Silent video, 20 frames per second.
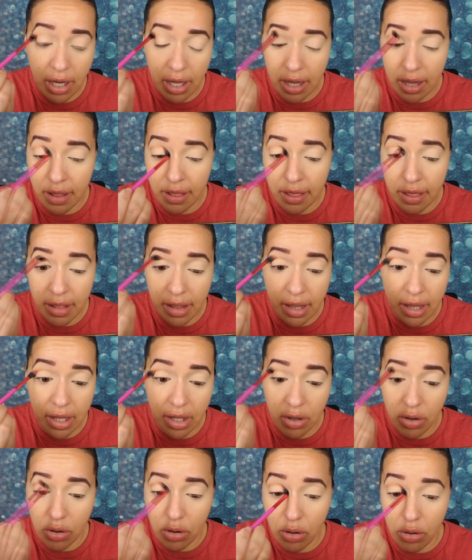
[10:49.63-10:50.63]
in the
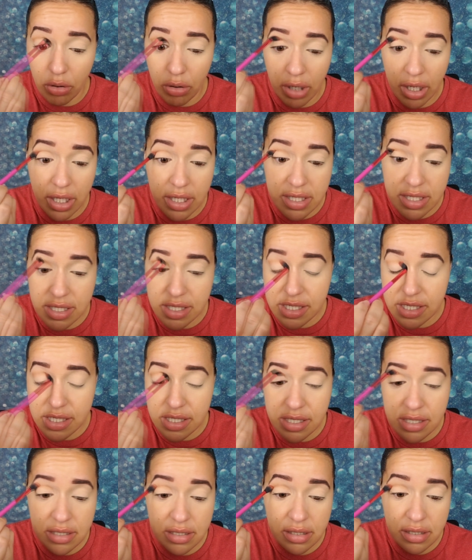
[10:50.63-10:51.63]

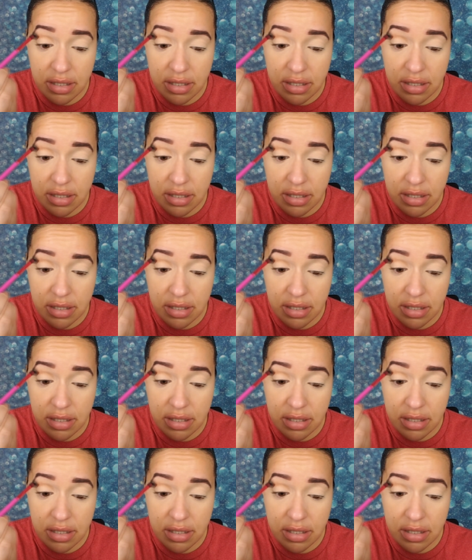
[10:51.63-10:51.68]
crease.